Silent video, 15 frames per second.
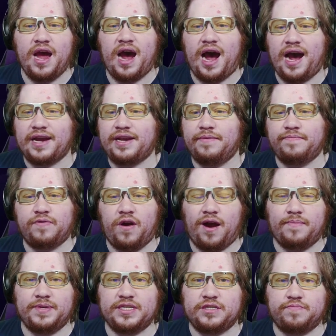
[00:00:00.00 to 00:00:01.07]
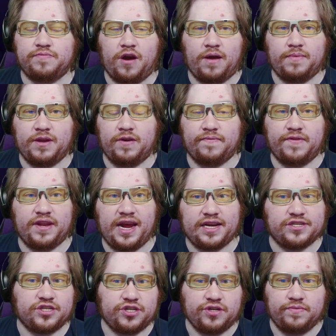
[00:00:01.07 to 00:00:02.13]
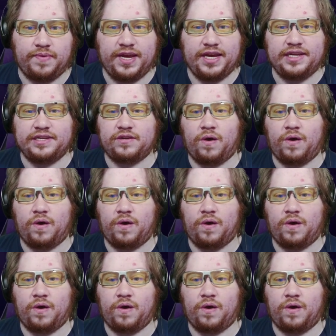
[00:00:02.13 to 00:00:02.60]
I can promise probably over the next 2 weeks,